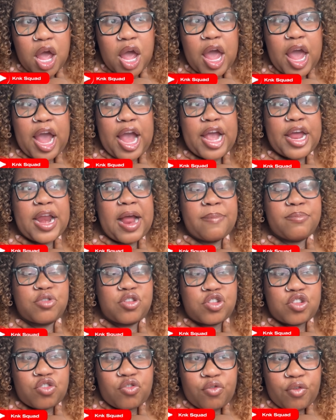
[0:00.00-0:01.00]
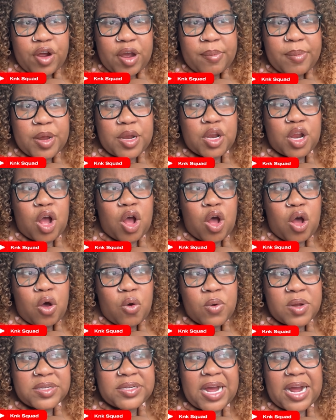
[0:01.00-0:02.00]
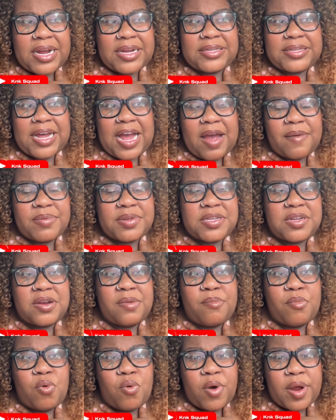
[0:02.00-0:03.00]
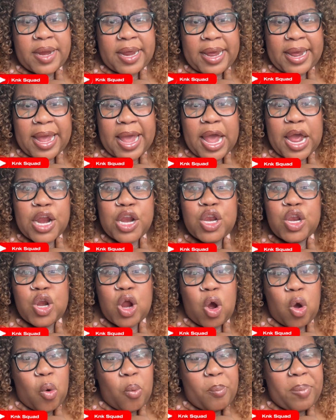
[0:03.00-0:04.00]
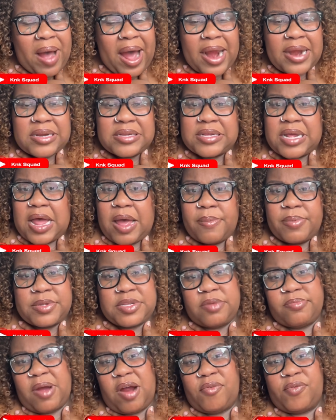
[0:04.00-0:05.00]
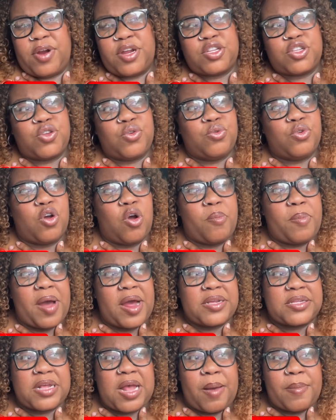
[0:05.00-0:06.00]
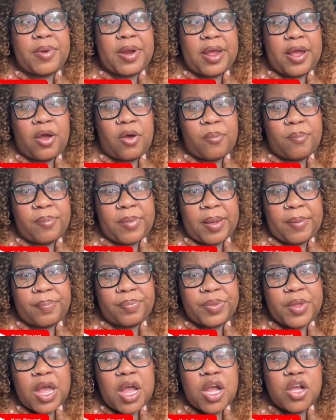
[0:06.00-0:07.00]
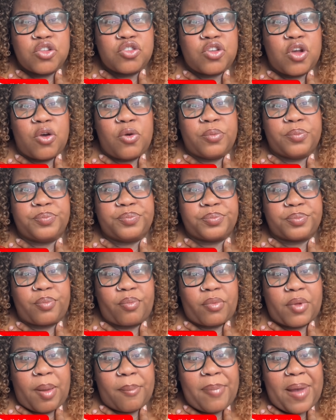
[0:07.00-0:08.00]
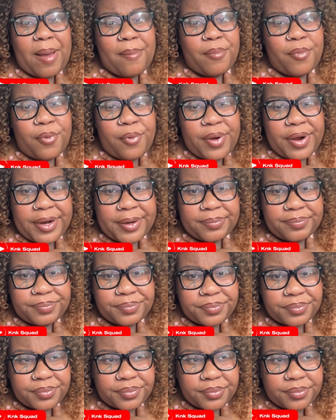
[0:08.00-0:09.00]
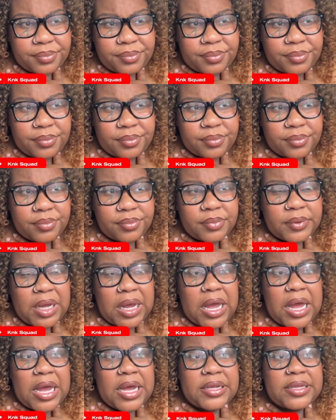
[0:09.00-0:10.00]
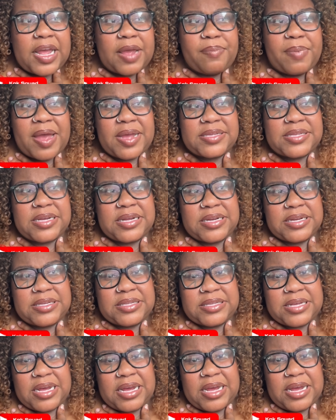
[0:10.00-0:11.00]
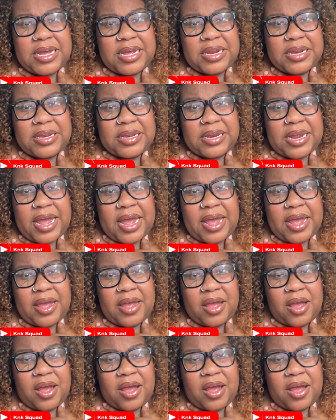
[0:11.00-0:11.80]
And I'm screaming the whole entire time until the morning. Nobody's coming to my rescue. Nobody's coming to help me. So by morning, they basically said that